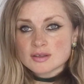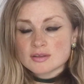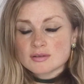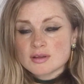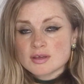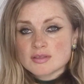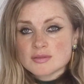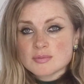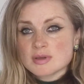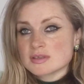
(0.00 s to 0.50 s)

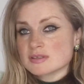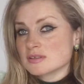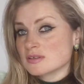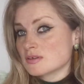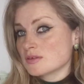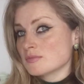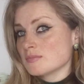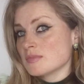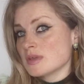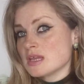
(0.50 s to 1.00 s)
Another person,
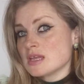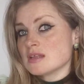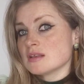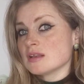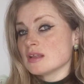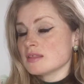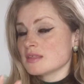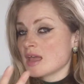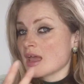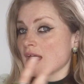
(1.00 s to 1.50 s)
it can
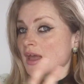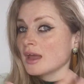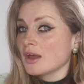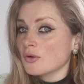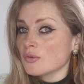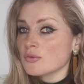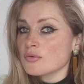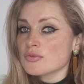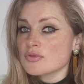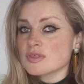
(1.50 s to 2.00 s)
mean their
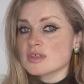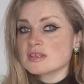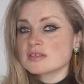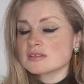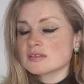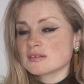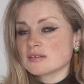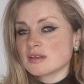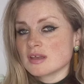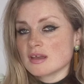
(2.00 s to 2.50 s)
health is
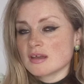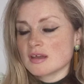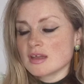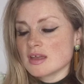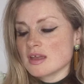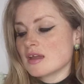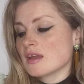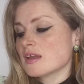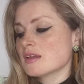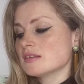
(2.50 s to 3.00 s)

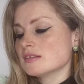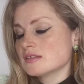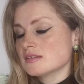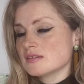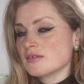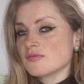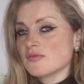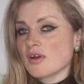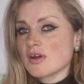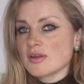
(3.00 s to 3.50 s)
in
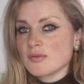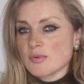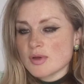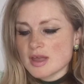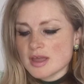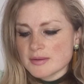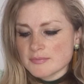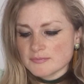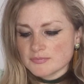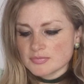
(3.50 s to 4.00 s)
the right
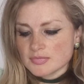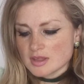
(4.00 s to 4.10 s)
way.